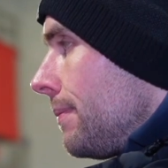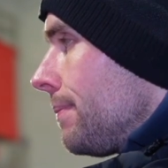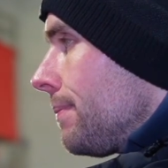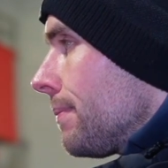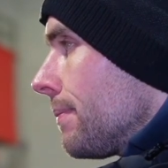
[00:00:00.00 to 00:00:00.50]

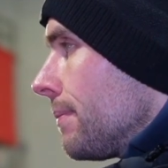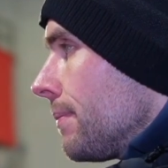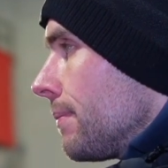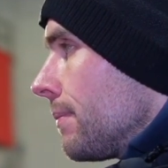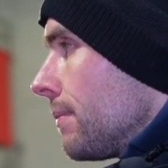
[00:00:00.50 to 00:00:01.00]

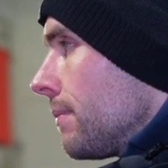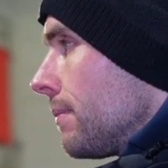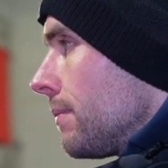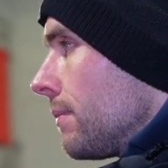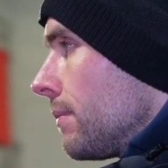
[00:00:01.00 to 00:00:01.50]

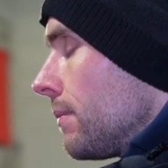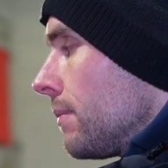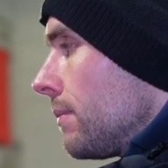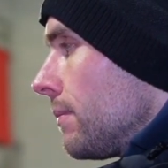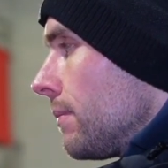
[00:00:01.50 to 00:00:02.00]

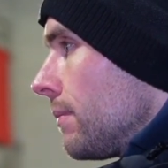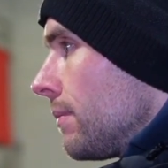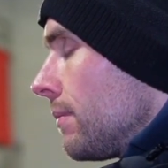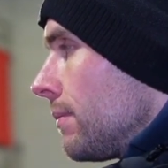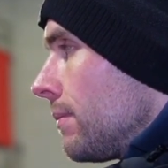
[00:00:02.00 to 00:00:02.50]

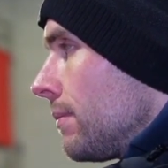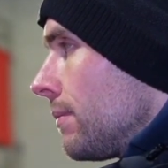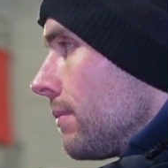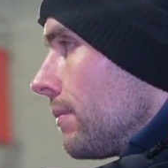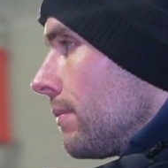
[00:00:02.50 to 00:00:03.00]

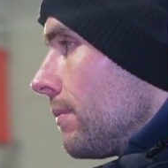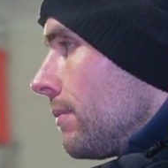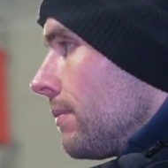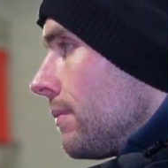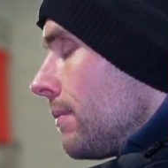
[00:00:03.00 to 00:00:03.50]

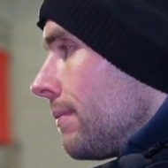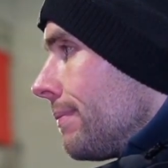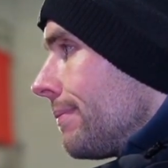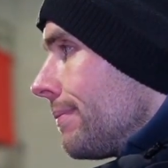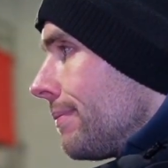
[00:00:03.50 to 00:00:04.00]

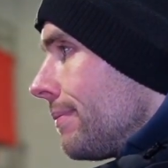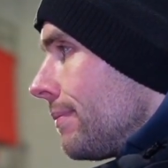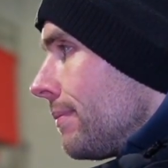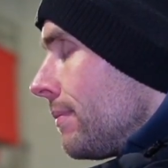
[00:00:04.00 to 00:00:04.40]
No words are spoken by the person on screen.